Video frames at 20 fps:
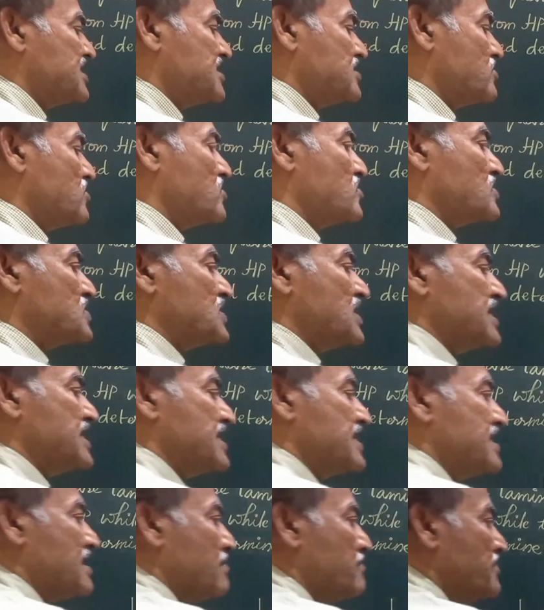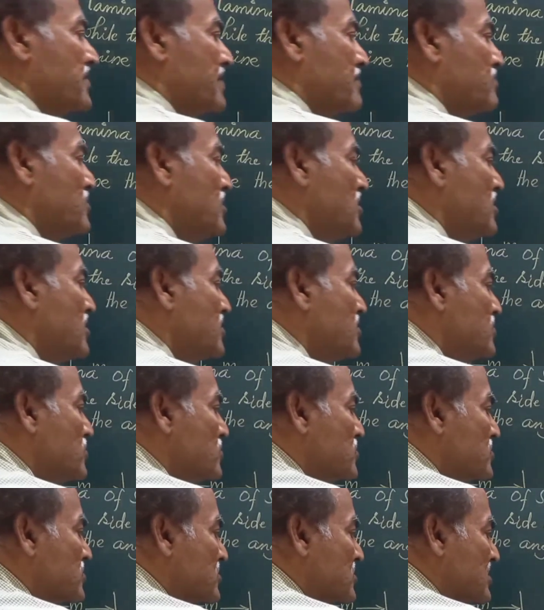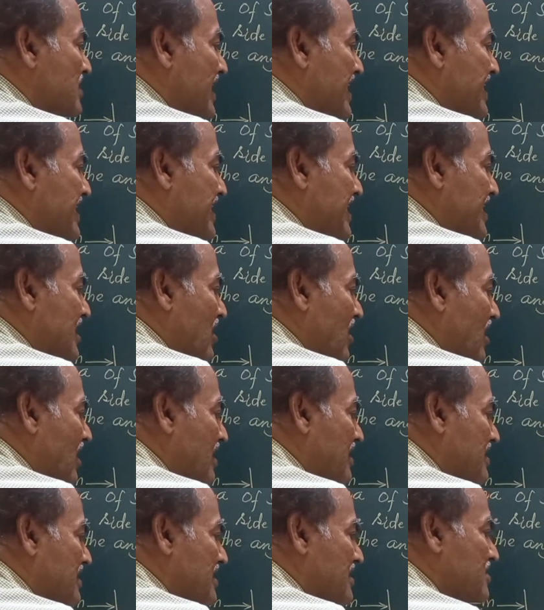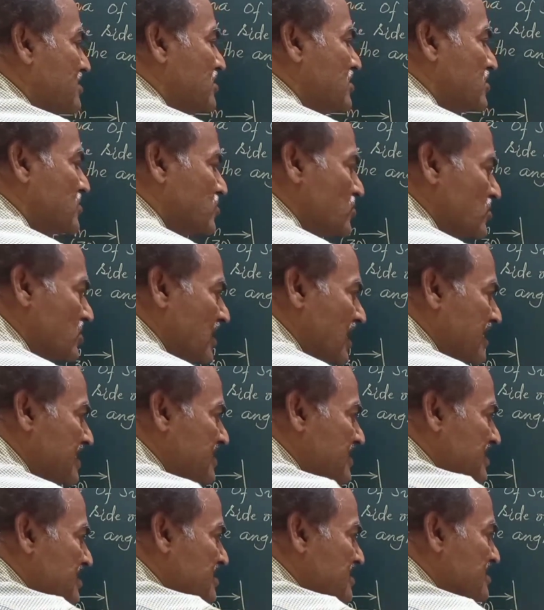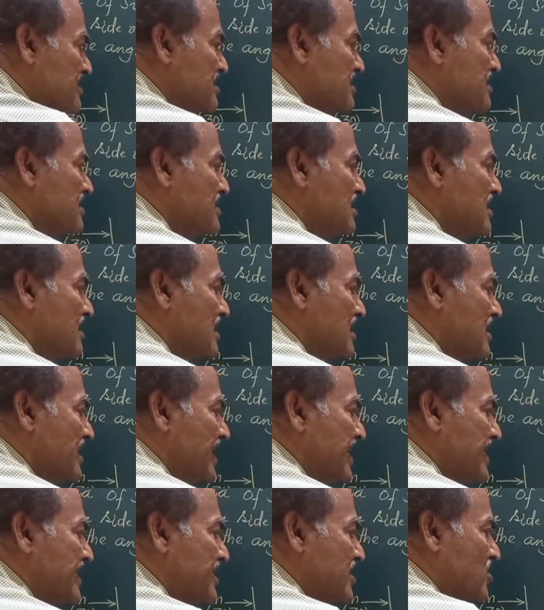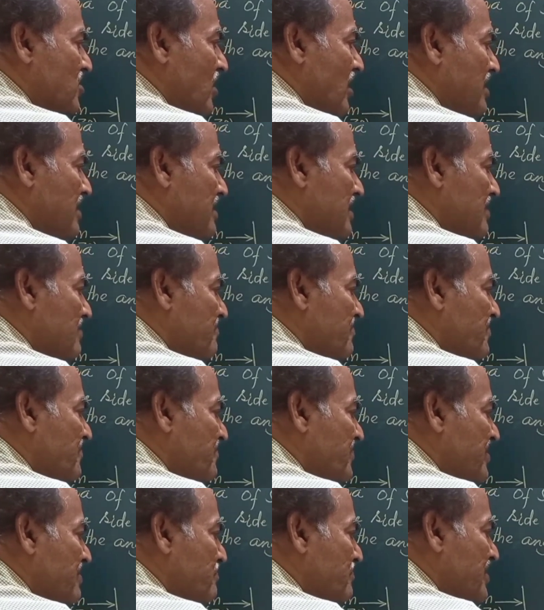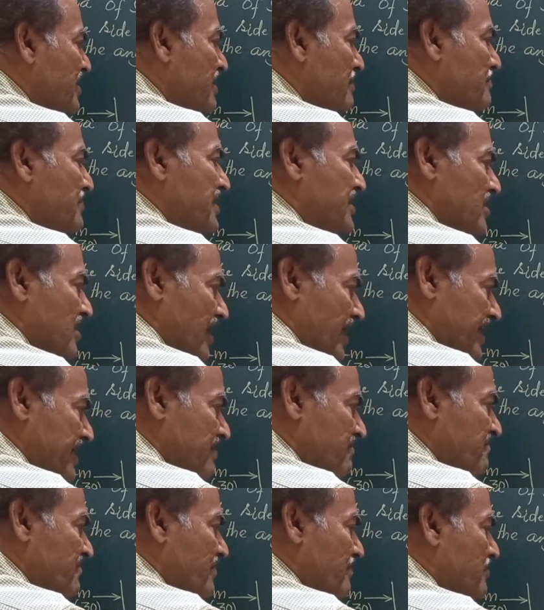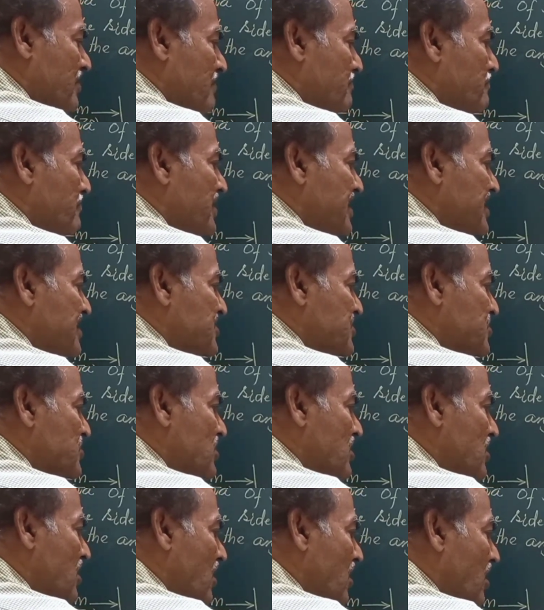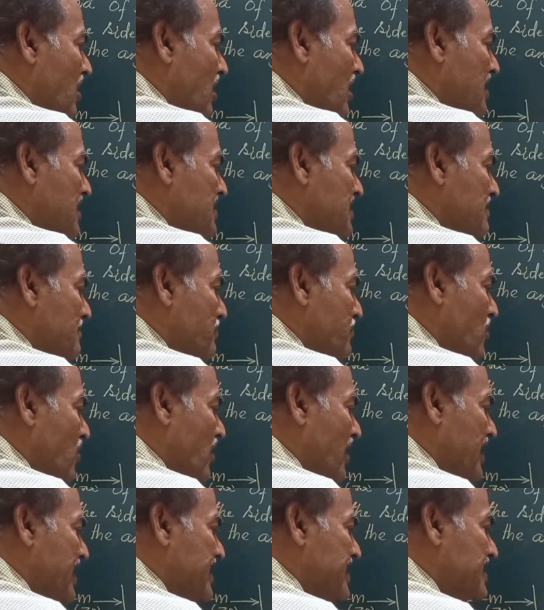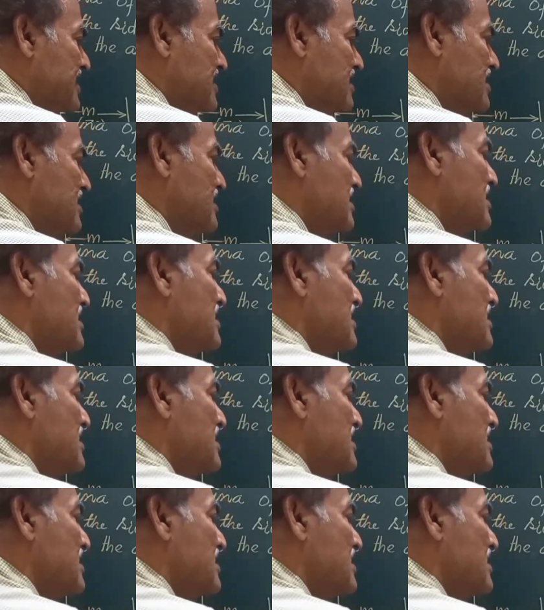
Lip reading: that is equal to 30 mm, you strike an arc to cut this line drawn at 15 mm height from the base at the point